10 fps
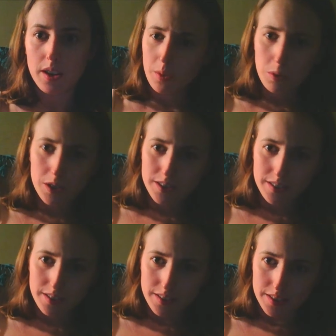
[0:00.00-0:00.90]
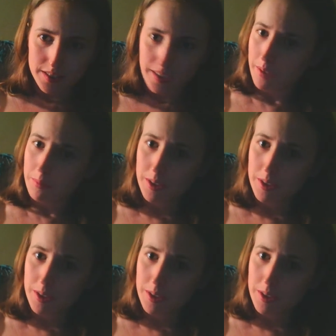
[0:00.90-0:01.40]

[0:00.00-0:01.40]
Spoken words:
They want the same